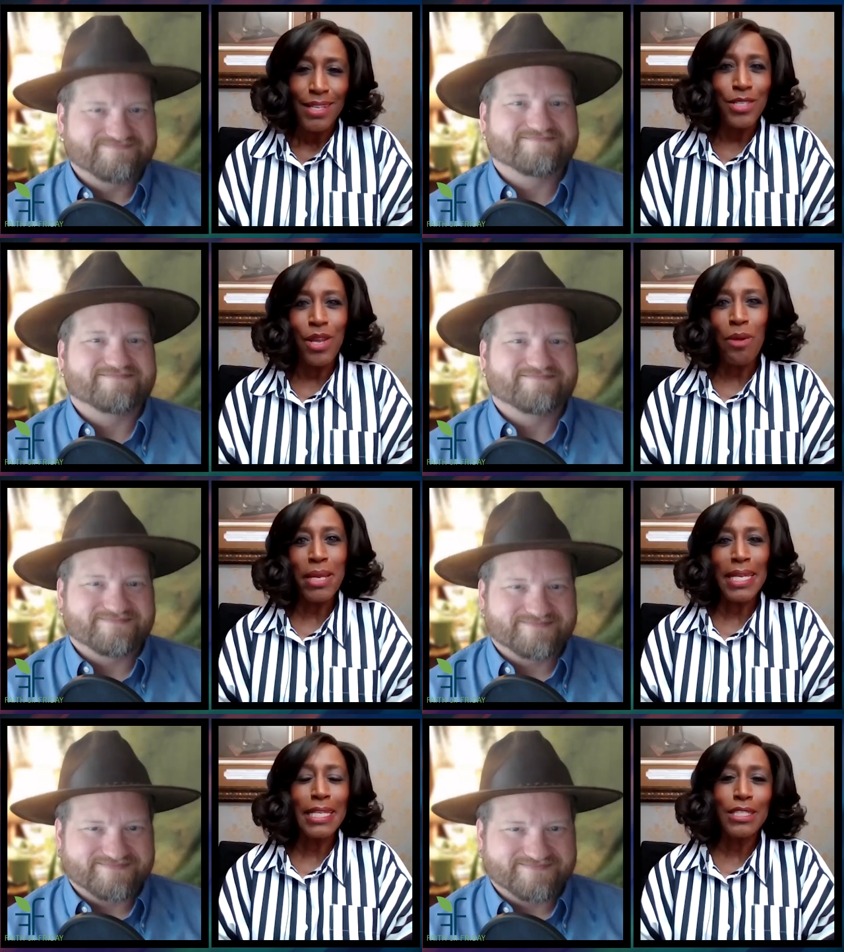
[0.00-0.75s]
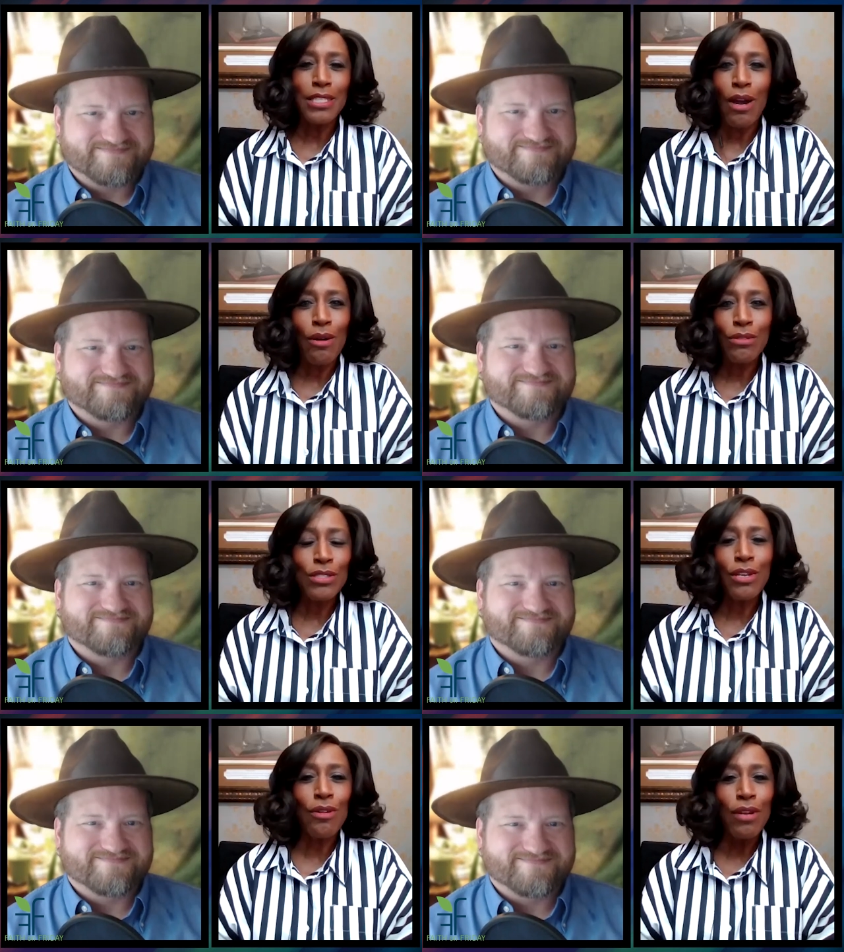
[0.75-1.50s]
Speaker 1: Nobody, you know,
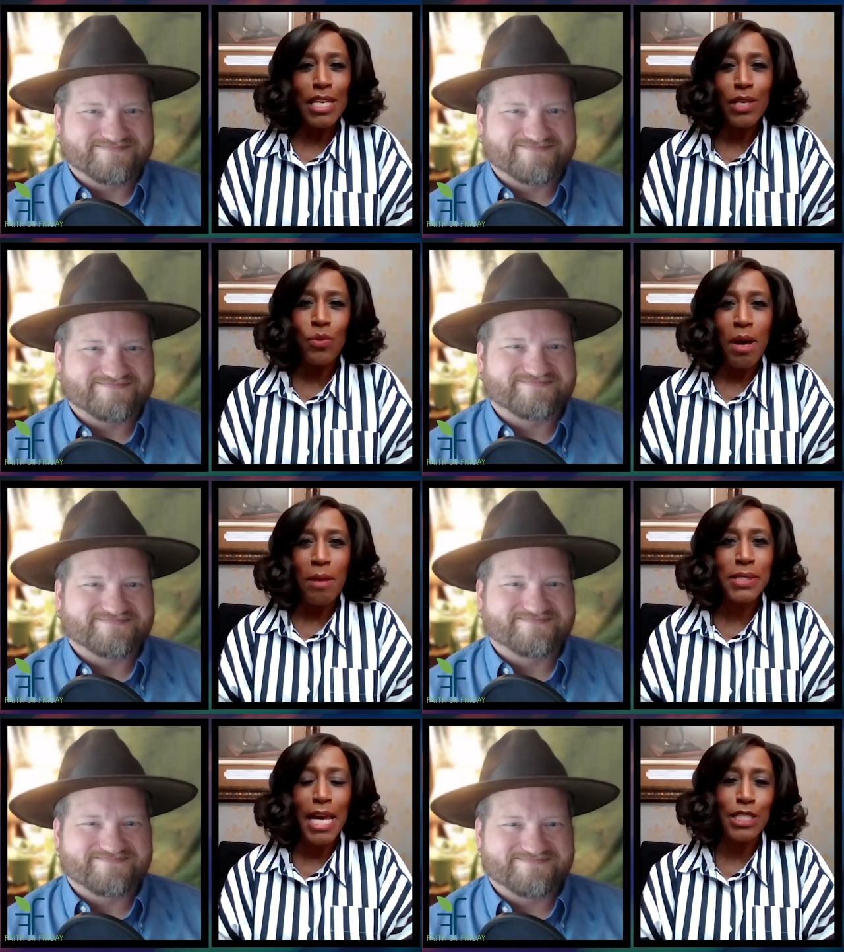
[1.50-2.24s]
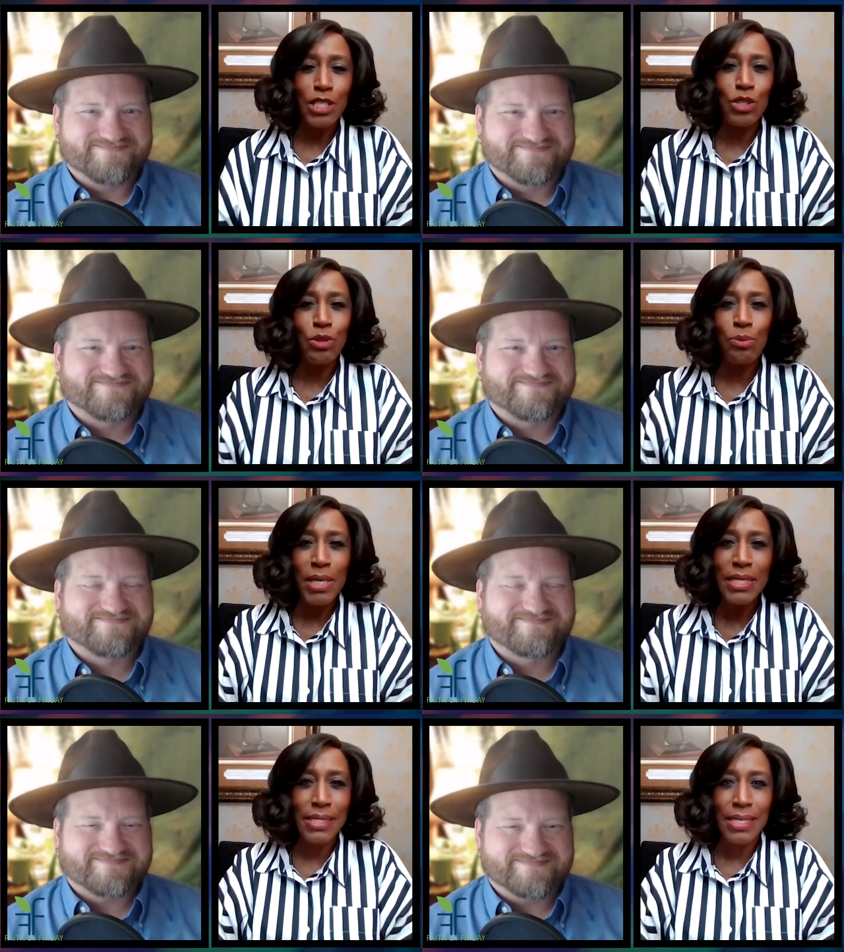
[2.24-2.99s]
you don't need a website to do
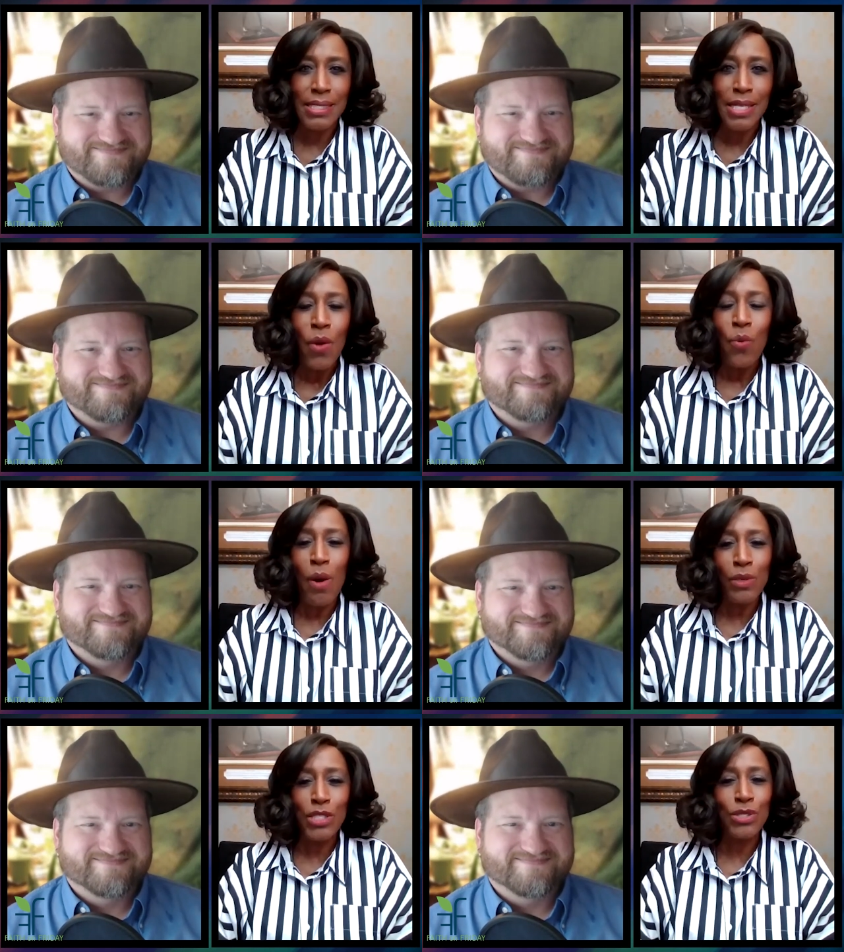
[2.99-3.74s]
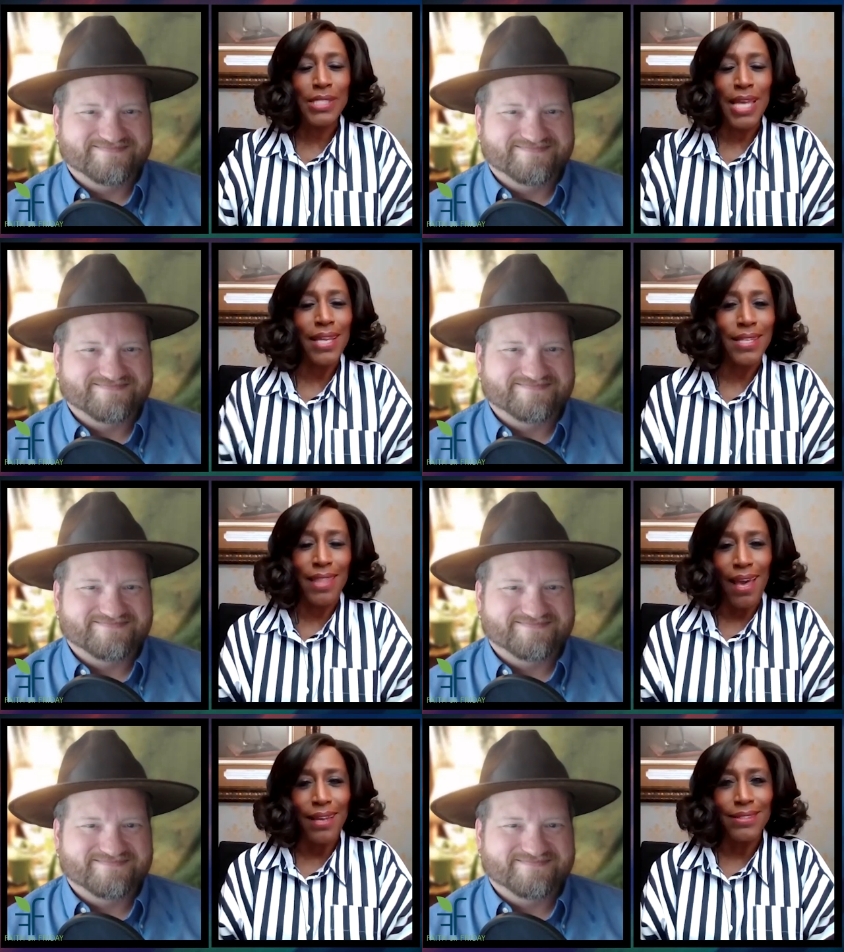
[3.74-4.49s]
business. What would you say to
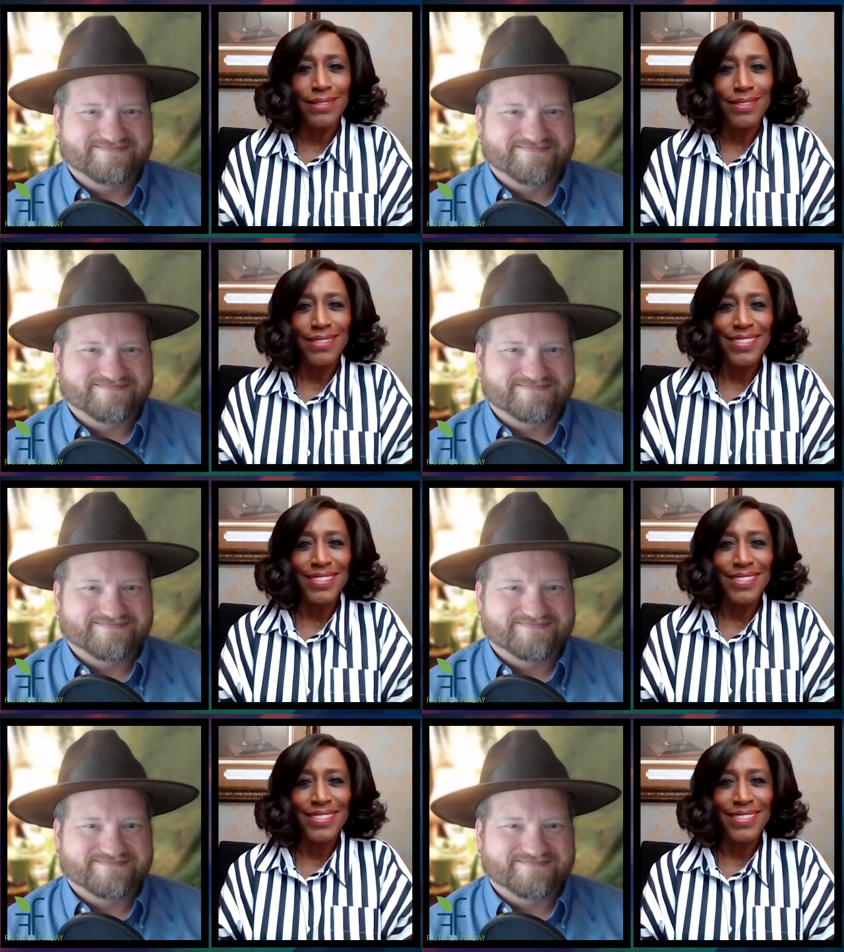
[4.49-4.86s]
that?